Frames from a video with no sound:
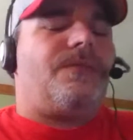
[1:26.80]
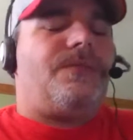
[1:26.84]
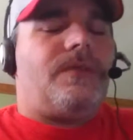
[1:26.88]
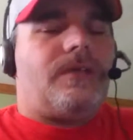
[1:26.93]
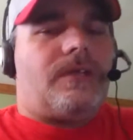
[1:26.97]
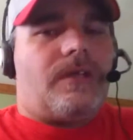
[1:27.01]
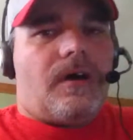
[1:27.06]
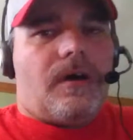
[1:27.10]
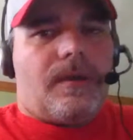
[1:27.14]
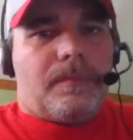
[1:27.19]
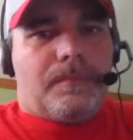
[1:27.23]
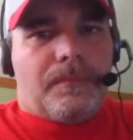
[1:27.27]
the
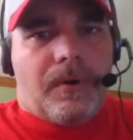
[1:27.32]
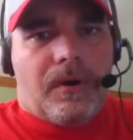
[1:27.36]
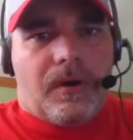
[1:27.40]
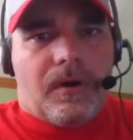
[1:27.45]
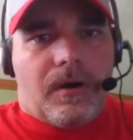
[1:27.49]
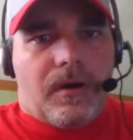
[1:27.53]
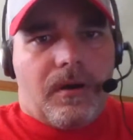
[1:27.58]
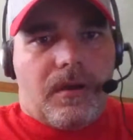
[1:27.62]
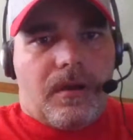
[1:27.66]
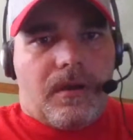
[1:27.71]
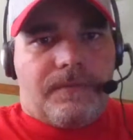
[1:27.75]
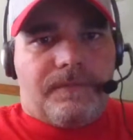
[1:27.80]

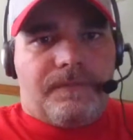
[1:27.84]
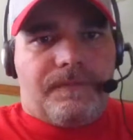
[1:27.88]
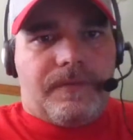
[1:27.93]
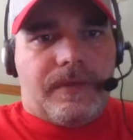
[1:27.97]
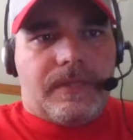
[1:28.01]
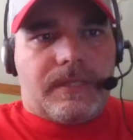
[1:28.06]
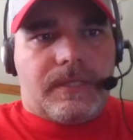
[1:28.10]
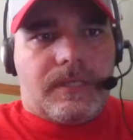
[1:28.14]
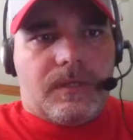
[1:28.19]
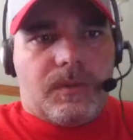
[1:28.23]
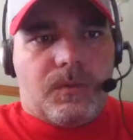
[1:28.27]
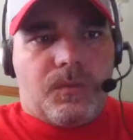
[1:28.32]

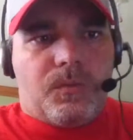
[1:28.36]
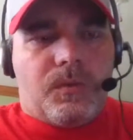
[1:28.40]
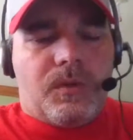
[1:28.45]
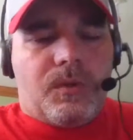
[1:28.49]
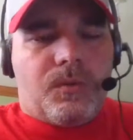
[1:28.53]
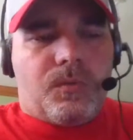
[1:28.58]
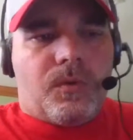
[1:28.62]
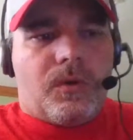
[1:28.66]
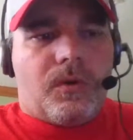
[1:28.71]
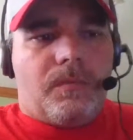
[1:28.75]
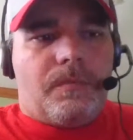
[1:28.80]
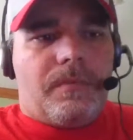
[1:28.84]
nonprofit that we
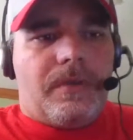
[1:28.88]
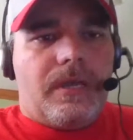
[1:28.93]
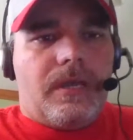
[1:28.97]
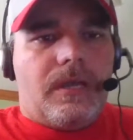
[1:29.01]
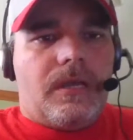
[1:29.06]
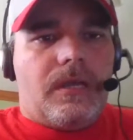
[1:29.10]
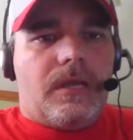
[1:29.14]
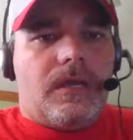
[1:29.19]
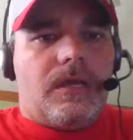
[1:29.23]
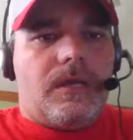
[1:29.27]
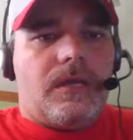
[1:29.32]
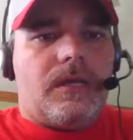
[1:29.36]
will
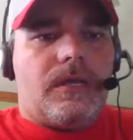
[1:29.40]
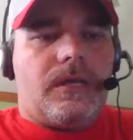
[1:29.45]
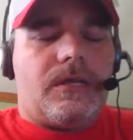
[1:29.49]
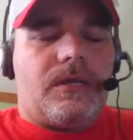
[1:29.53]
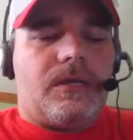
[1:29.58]
be